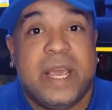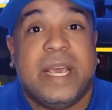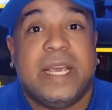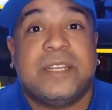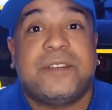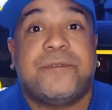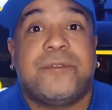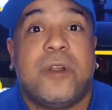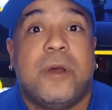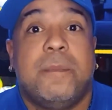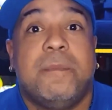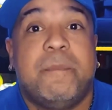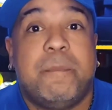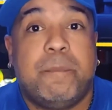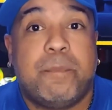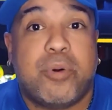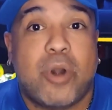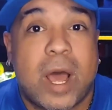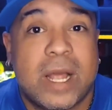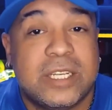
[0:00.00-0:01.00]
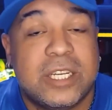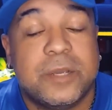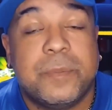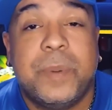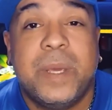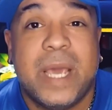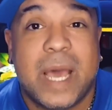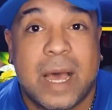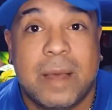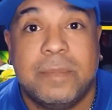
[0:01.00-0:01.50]
from Project
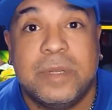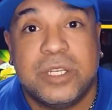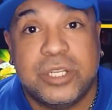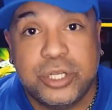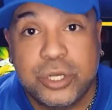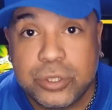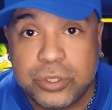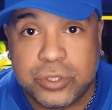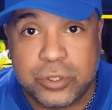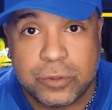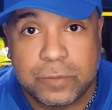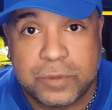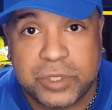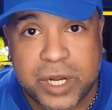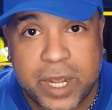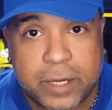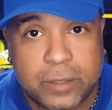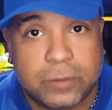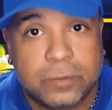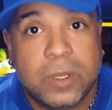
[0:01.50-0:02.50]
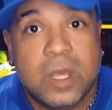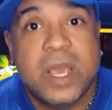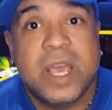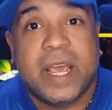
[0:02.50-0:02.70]
Piaba's YouTube channel, and